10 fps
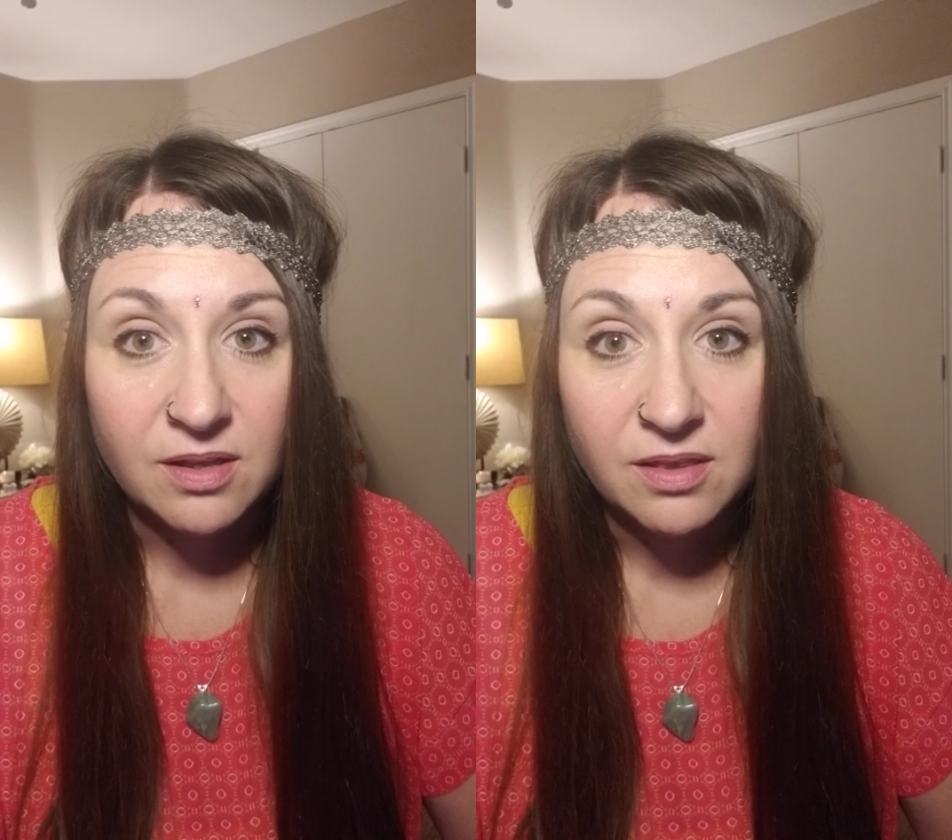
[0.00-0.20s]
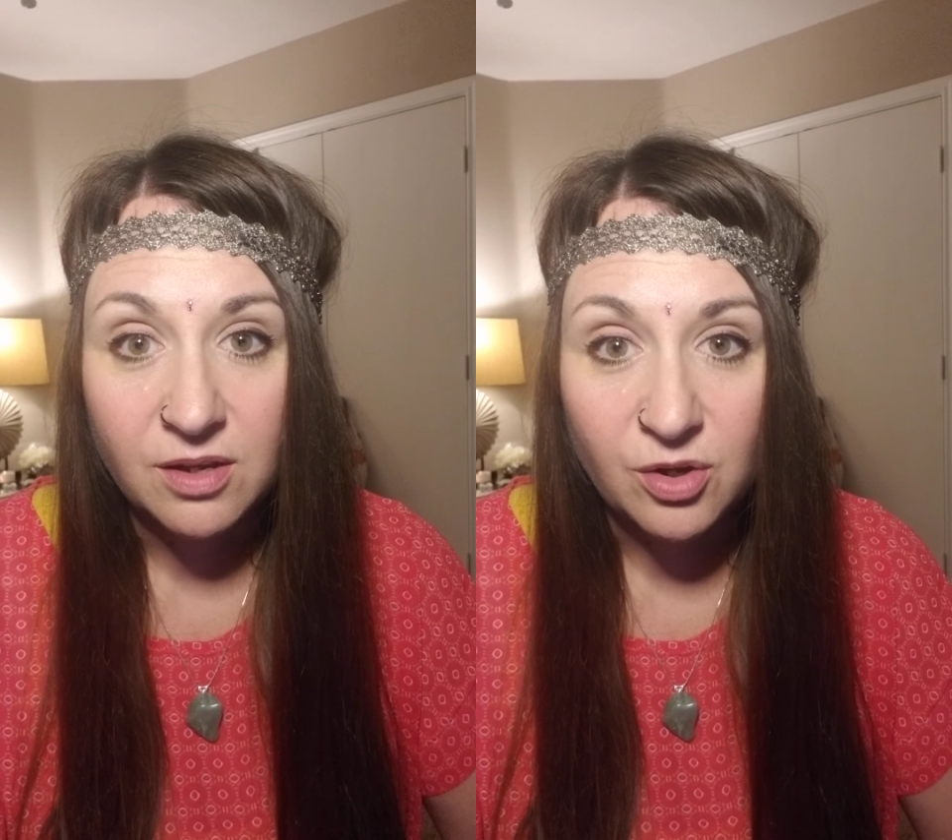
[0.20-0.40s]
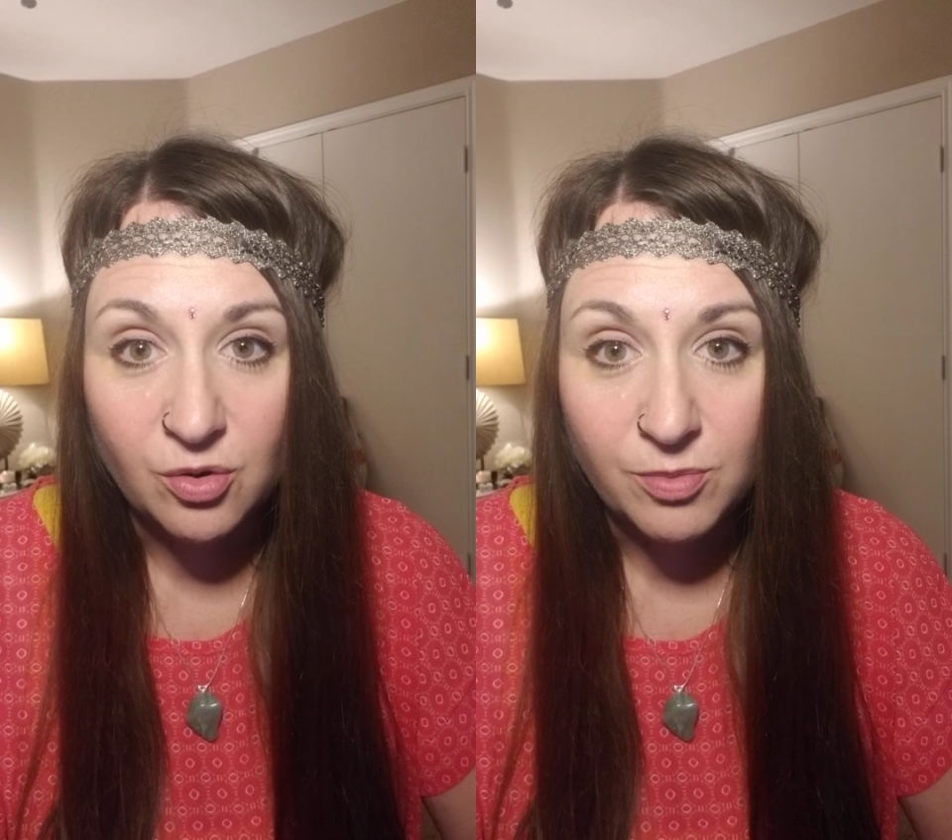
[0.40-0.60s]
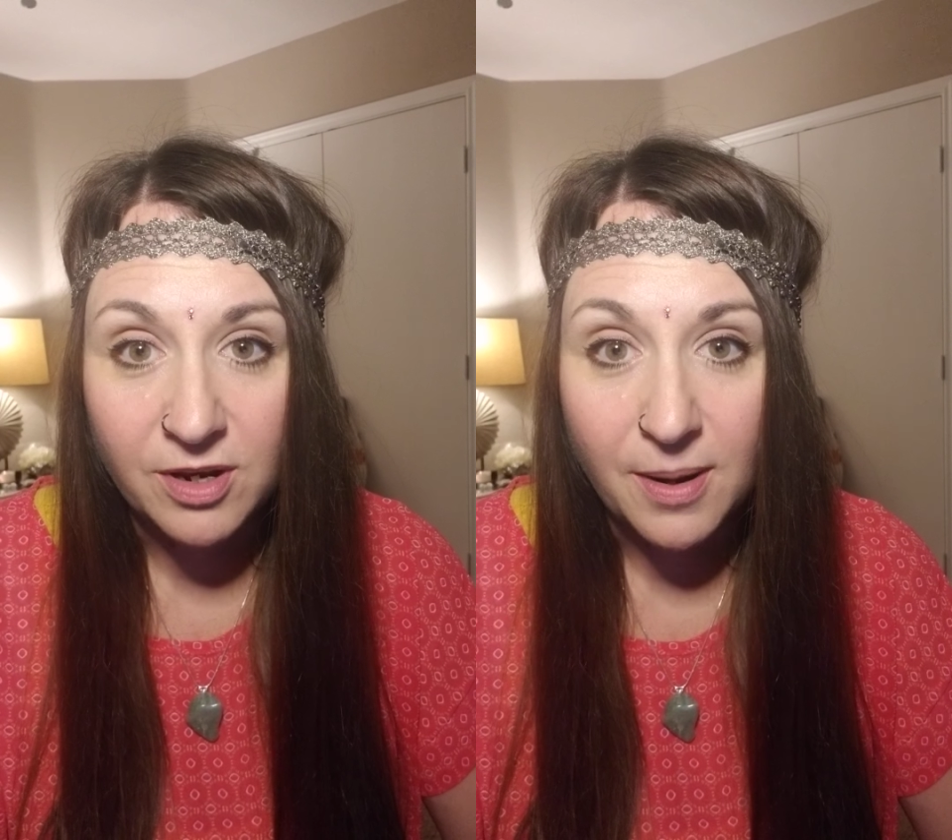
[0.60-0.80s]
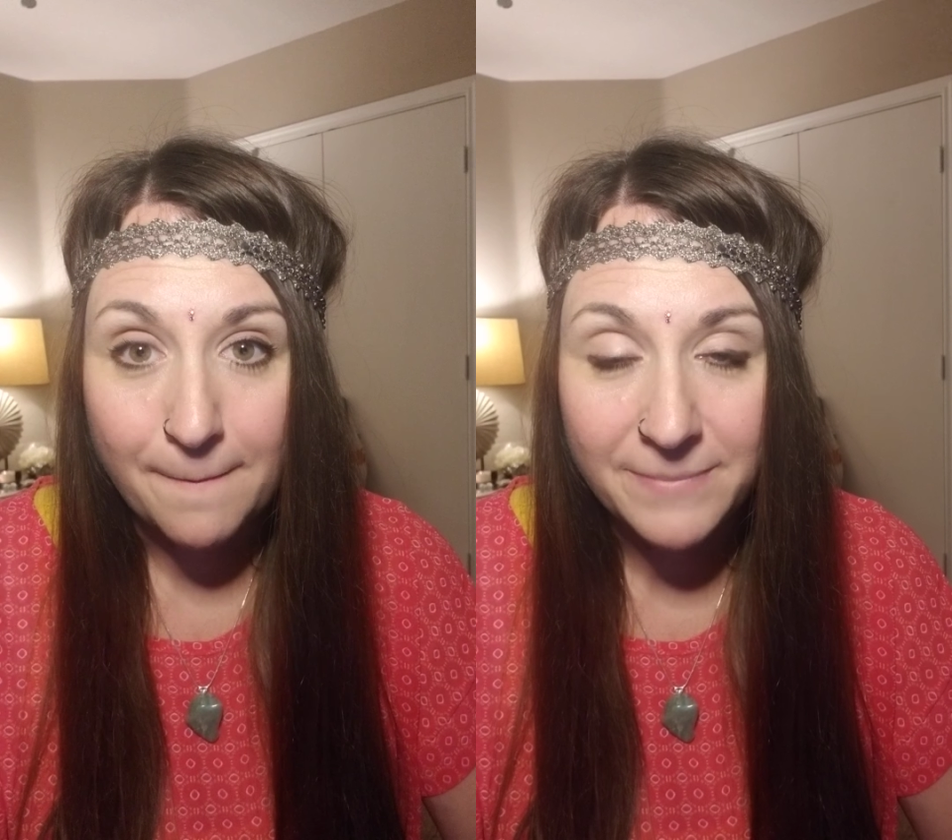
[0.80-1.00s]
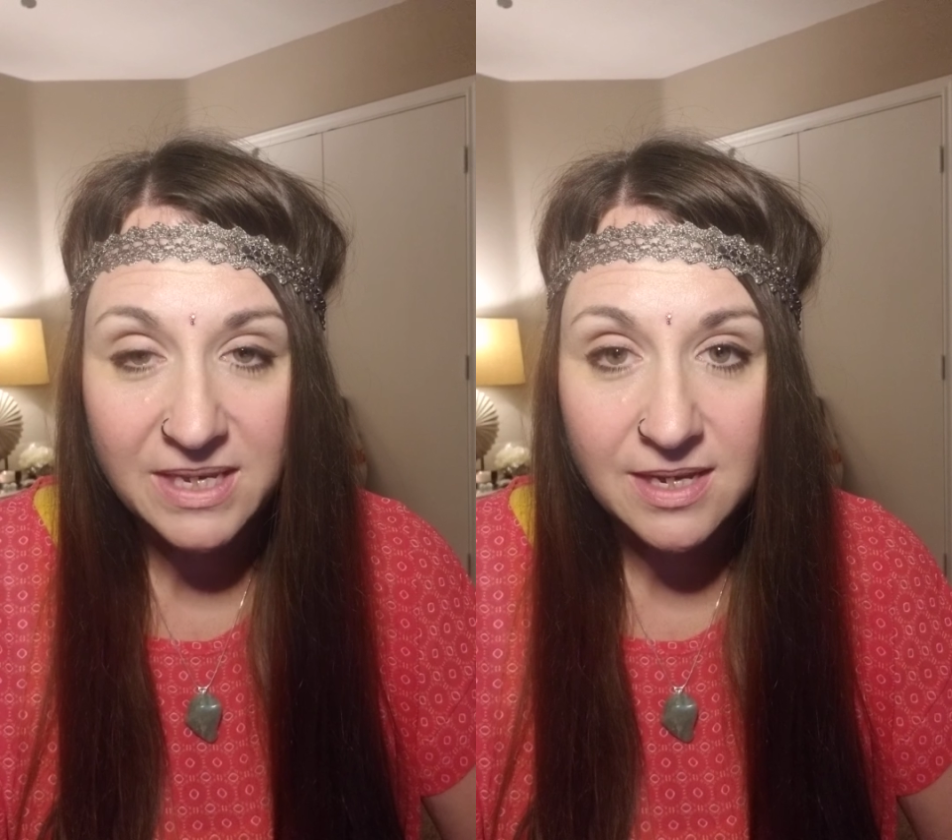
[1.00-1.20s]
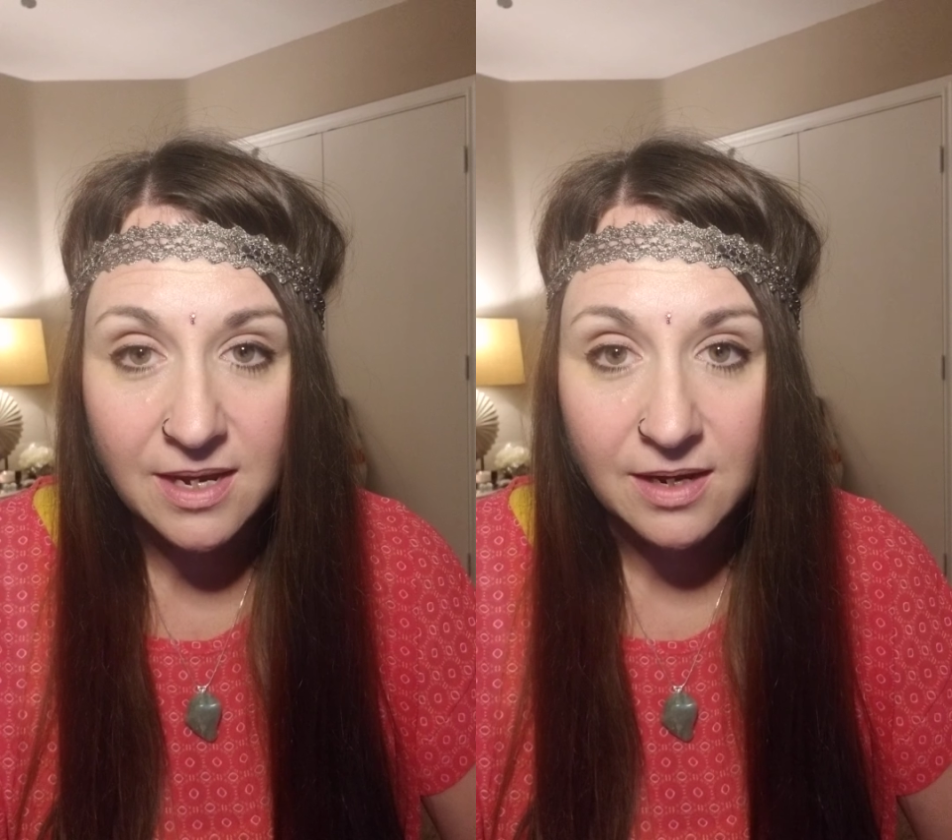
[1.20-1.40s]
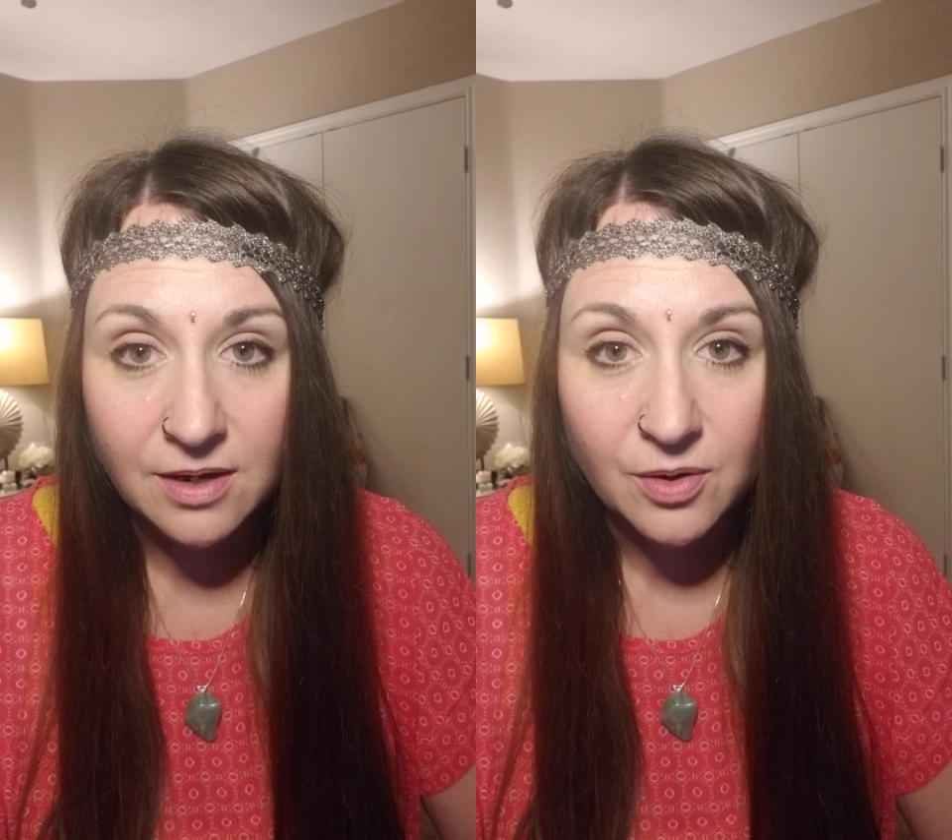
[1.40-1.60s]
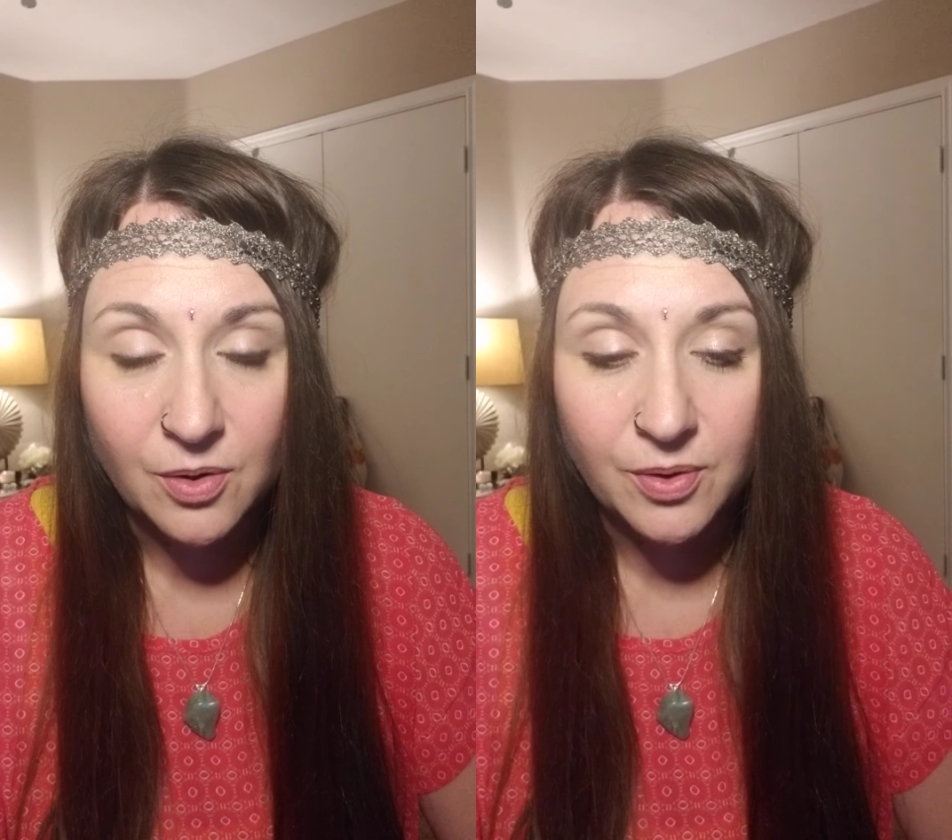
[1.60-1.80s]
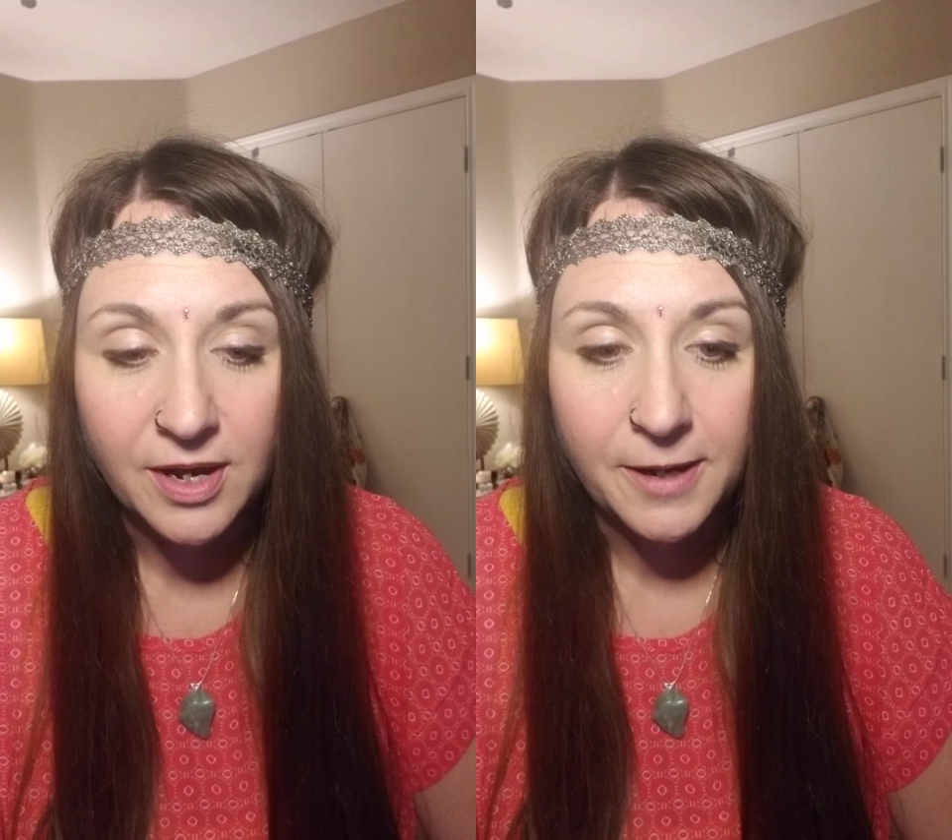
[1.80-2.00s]
the human being,
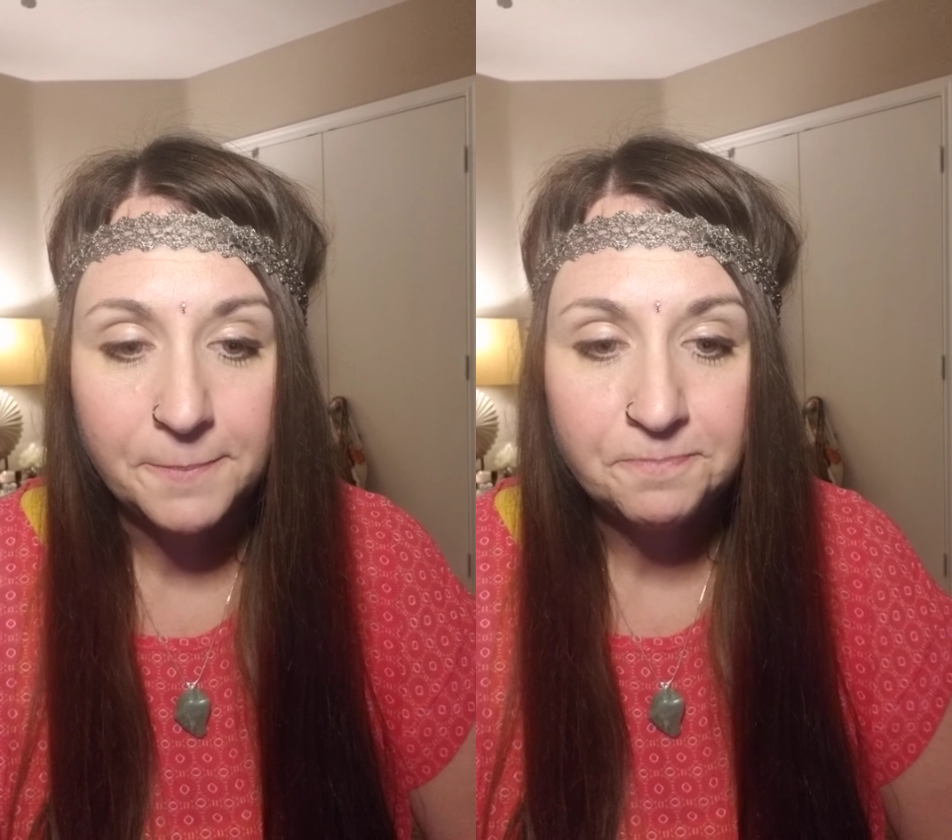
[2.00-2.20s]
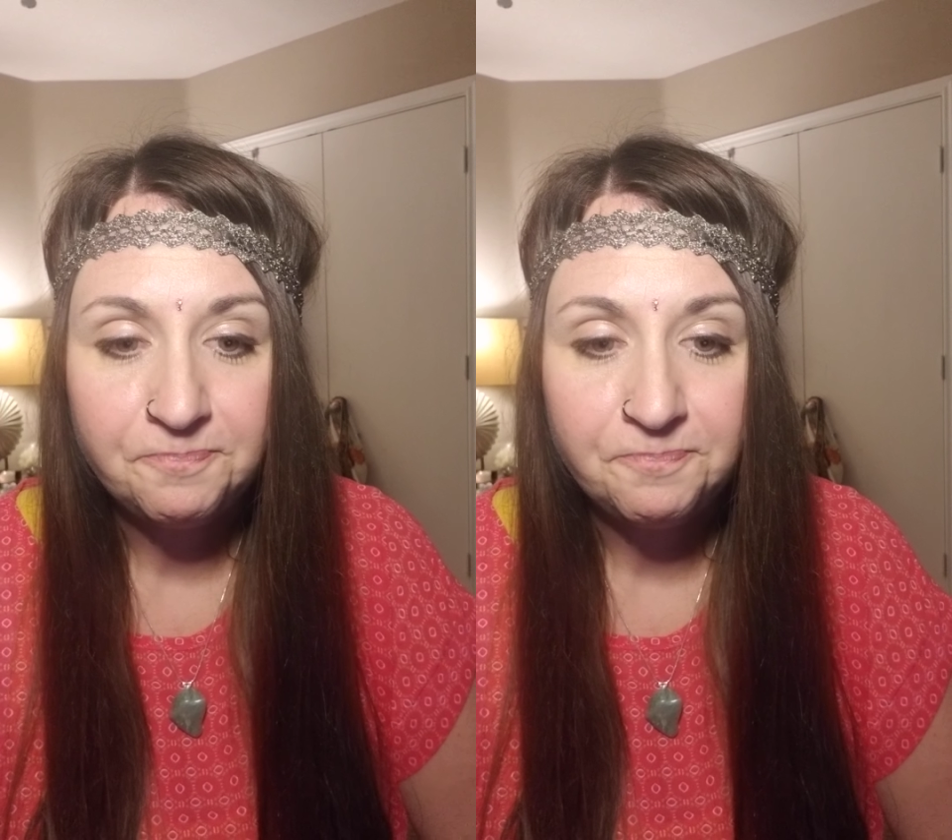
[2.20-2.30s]
okay?